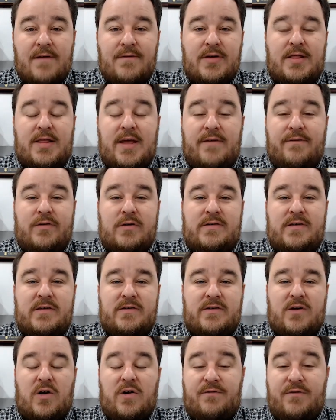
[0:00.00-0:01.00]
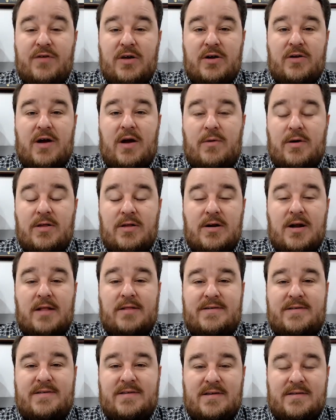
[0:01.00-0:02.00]
everything for Cisco to figure out whether or not
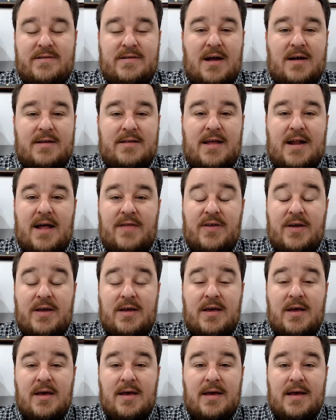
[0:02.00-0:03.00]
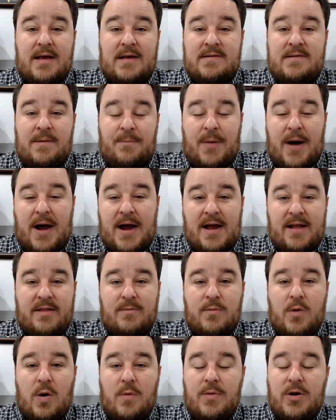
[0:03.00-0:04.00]
this is a stock that I think is a buy at the
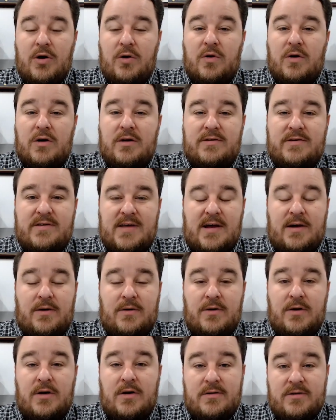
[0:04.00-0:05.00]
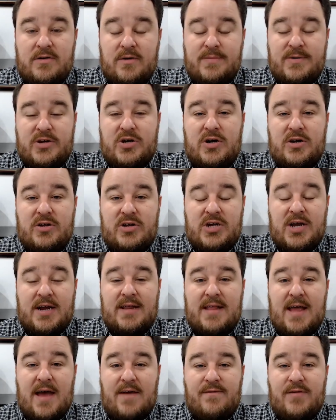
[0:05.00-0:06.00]
moment or a sell. So be sure to
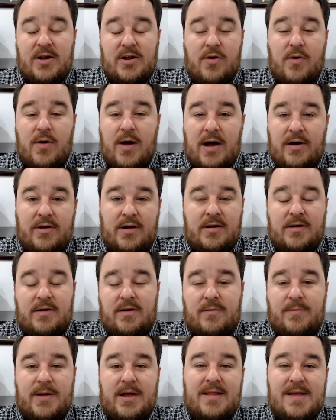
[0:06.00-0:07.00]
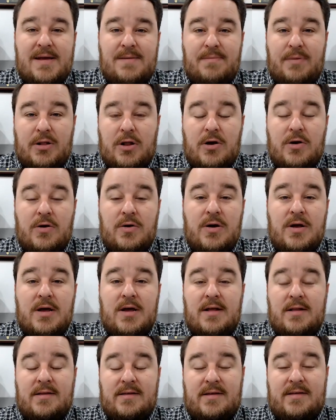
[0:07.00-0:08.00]
check that video out. There'll be a link below
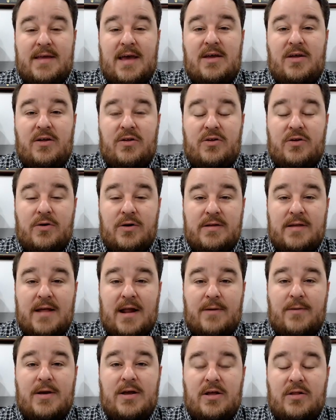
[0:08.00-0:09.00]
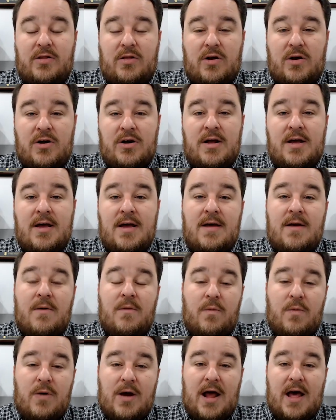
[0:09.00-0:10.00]
to take you to it. That way you can learn
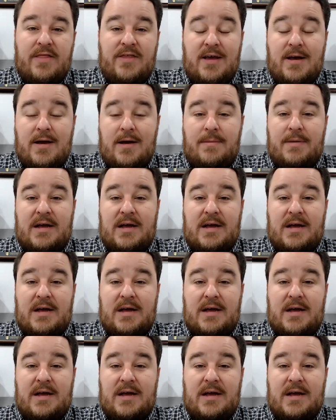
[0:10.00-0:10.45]
what I think